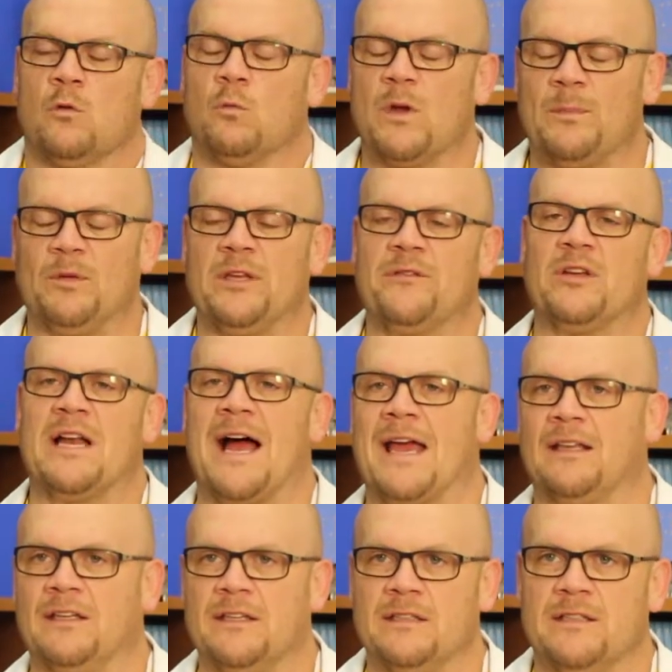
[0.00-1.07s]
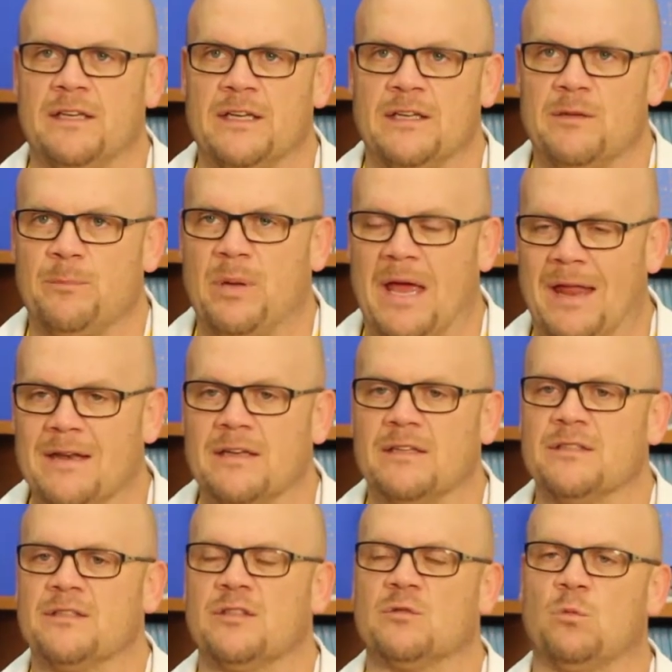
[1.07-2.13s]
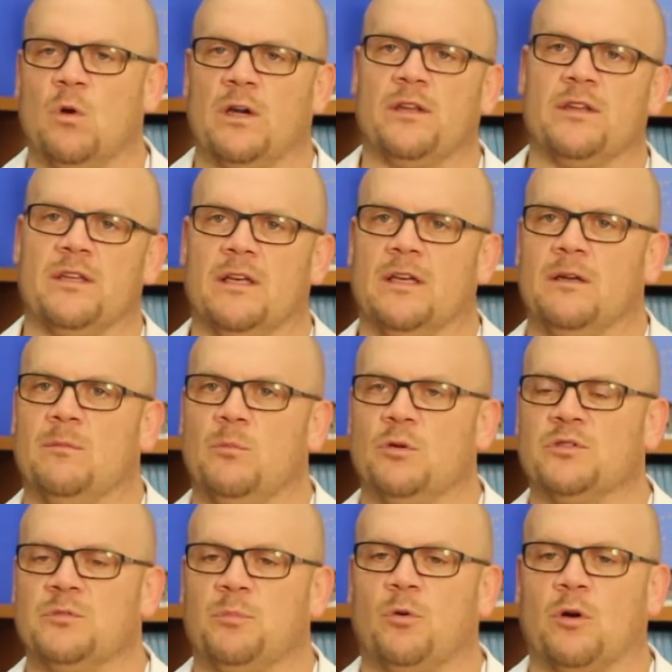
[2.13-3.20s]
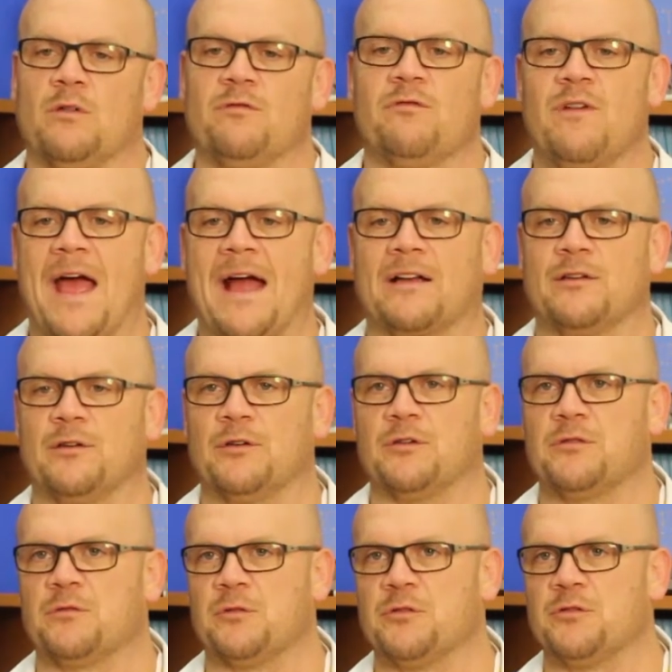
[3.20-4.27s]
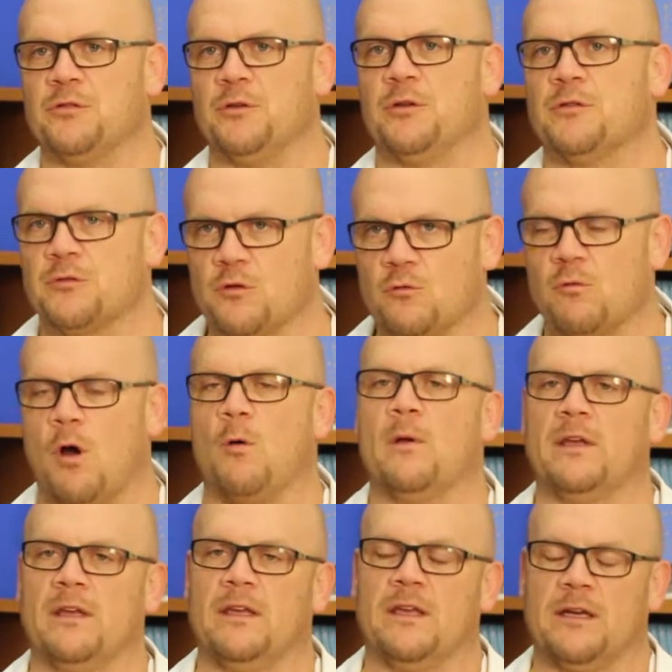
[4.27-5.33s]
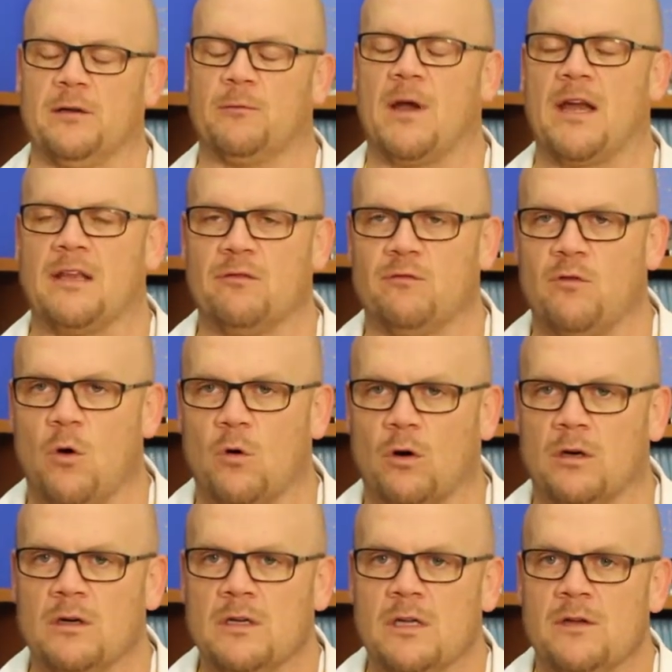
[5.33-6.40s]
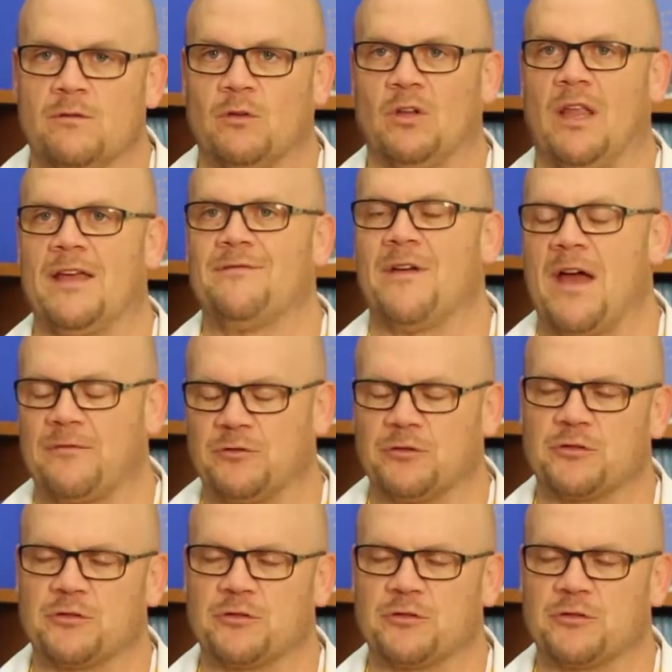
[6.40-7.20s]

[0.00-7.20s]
We believe at iLead that independence is one of the most important factors for students growing and getting ready for, for life after